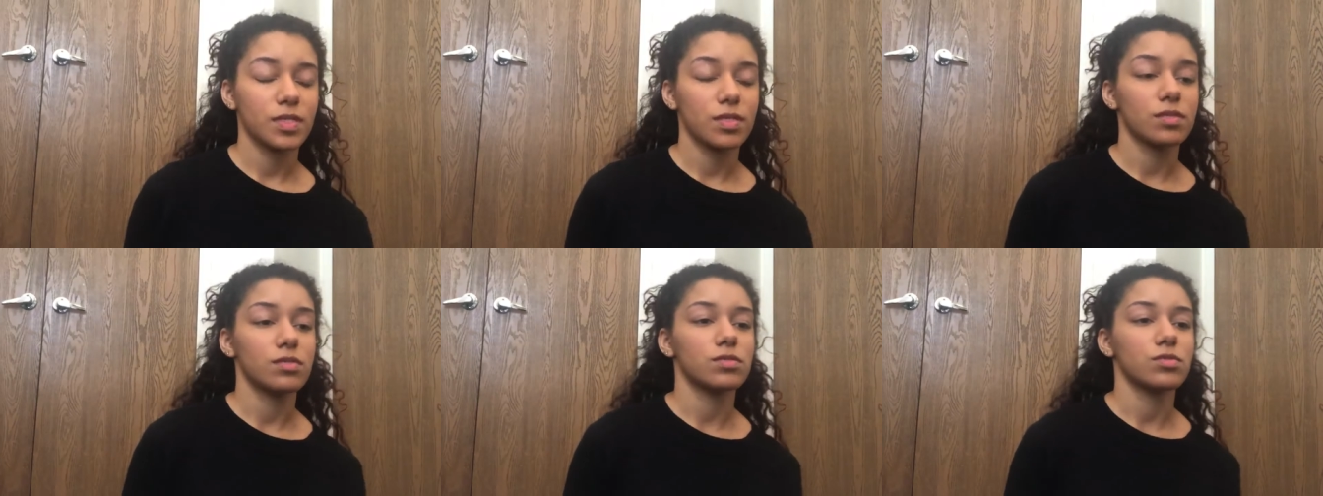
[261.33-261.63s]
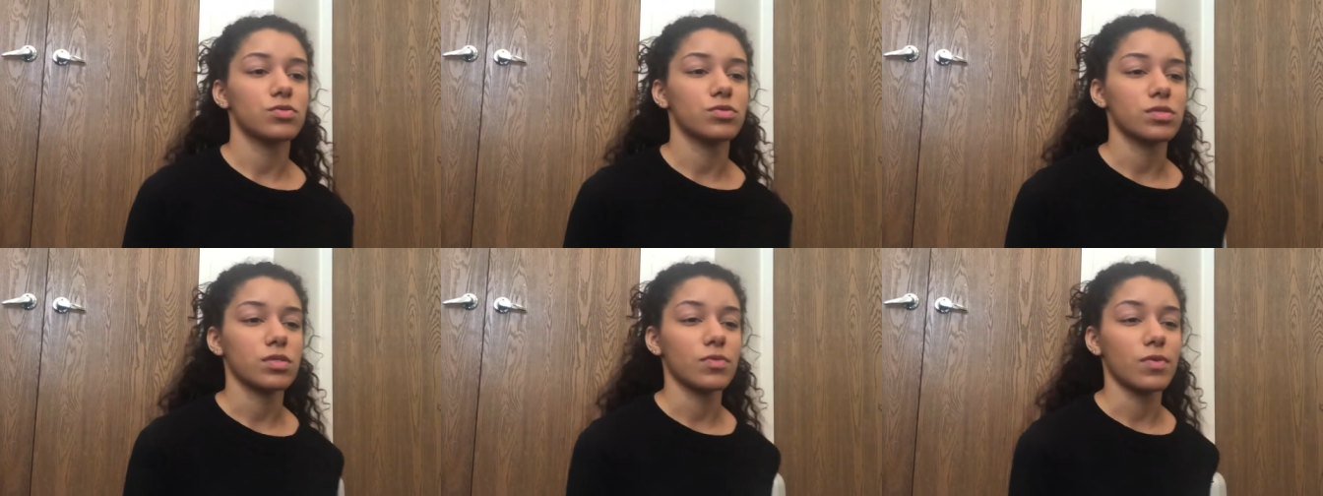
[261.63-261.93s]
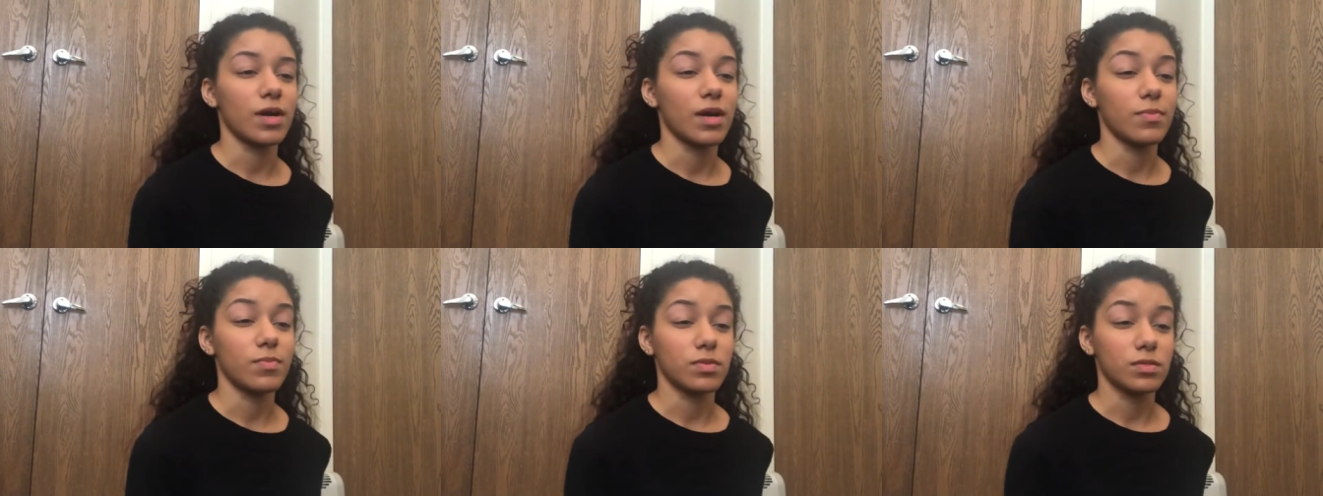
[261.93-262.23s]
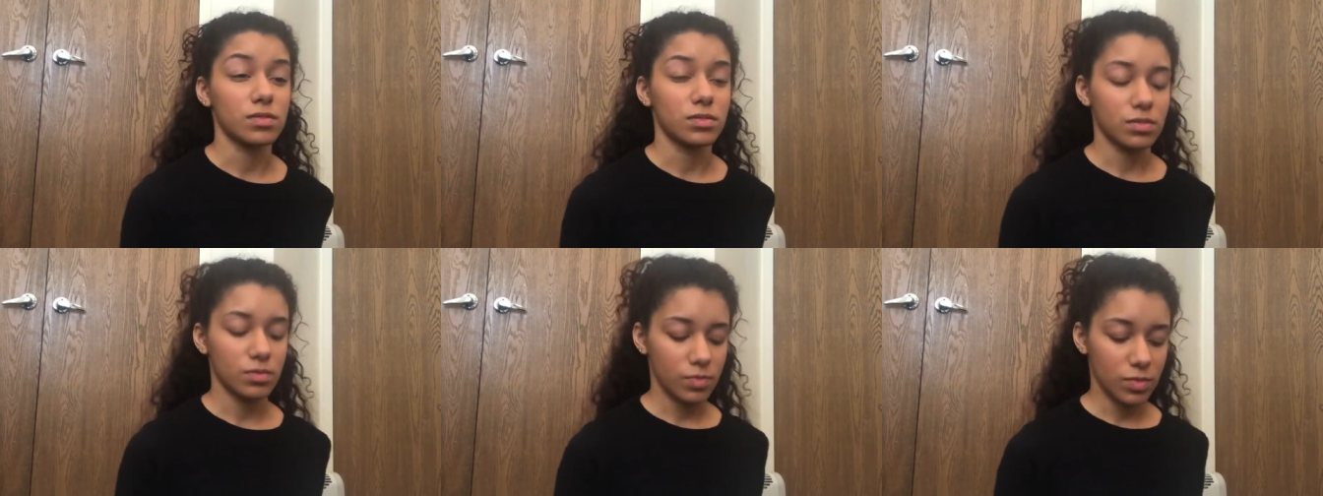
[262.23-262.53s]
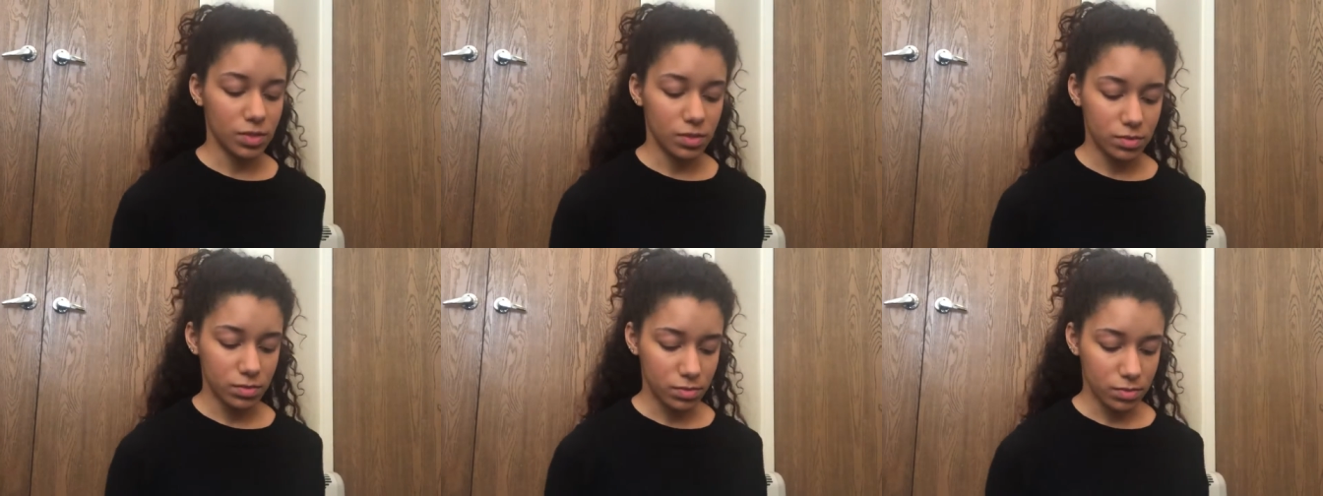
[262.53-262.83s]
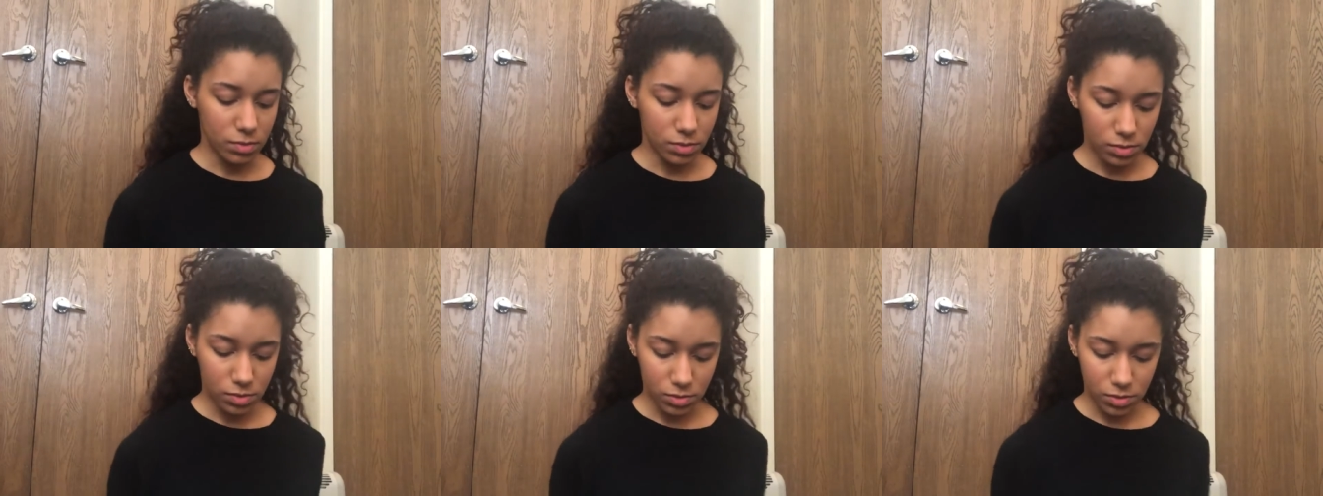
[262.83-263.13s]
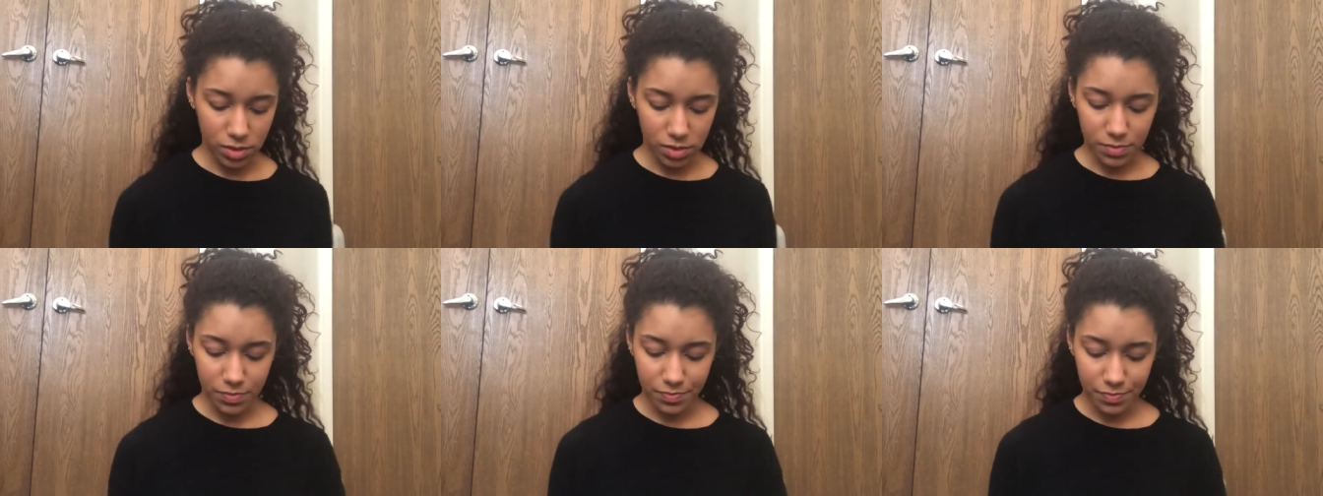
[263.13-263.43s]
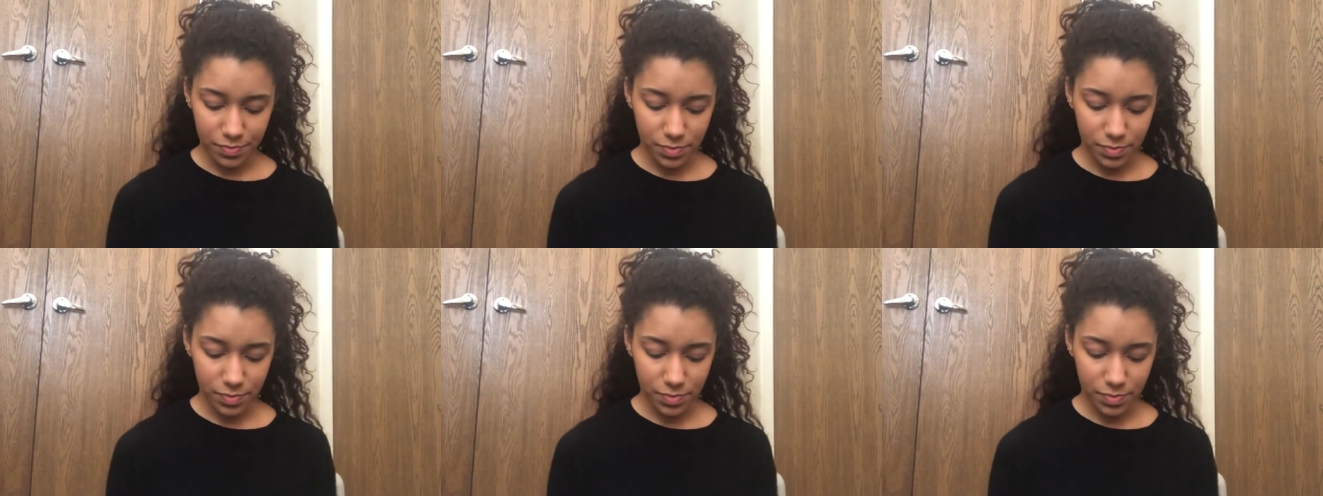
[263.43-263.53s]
That's usually what happens to me. Okay.